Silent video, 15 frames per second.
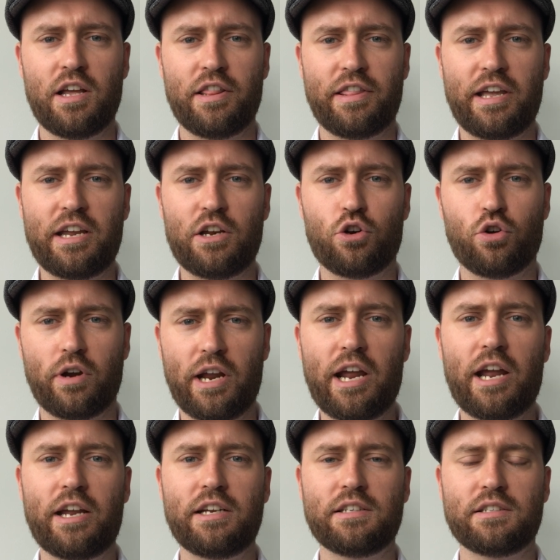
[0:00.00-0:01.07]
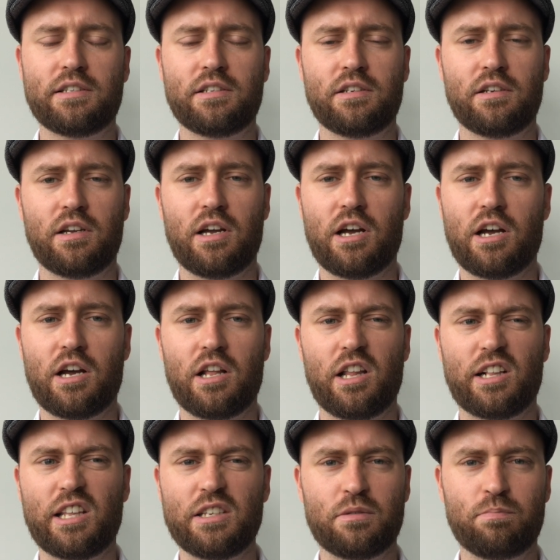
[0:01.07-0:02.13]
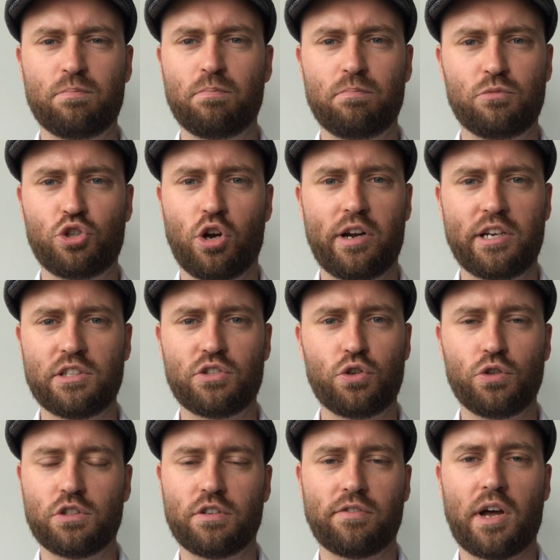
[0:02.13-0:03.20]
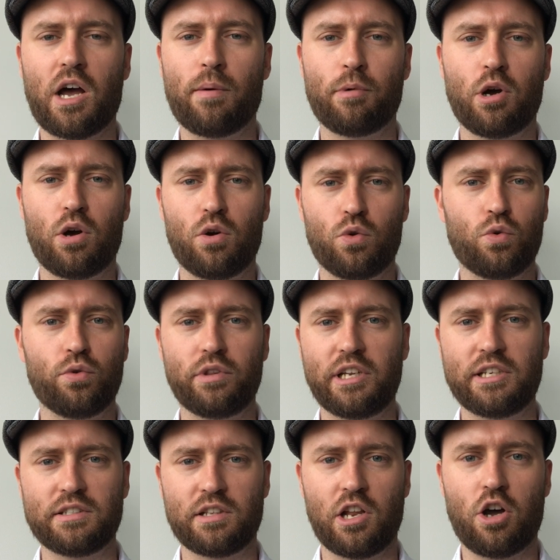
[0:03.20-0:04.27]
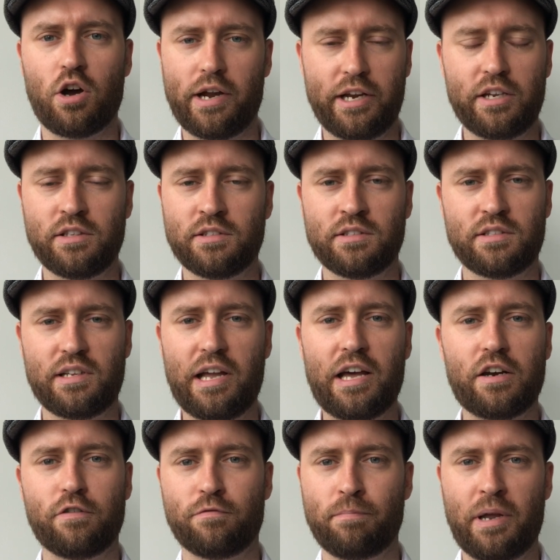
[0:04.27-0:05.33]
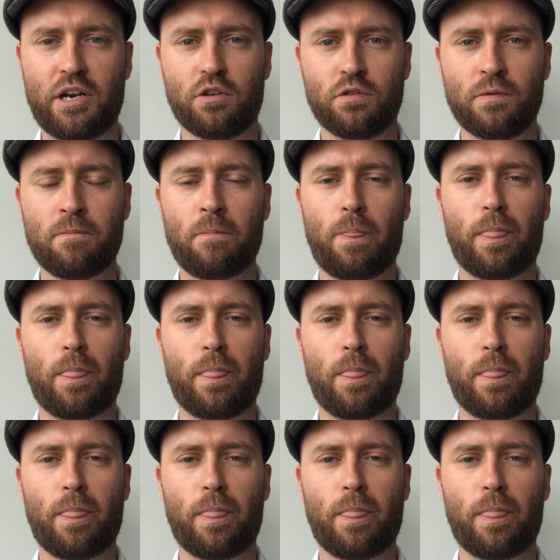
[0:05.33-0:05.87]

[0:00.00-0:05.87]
they create like these giant suits of armor or these lions out of metal,